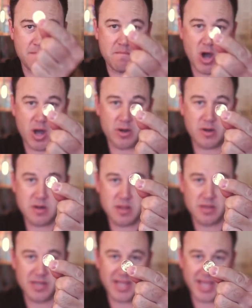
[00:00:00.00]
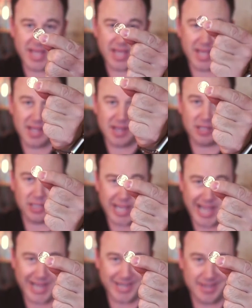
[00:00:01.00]
Modern day
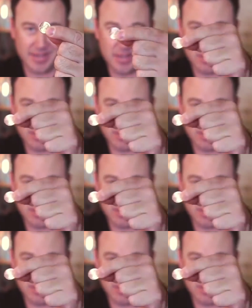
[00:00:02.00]
clad.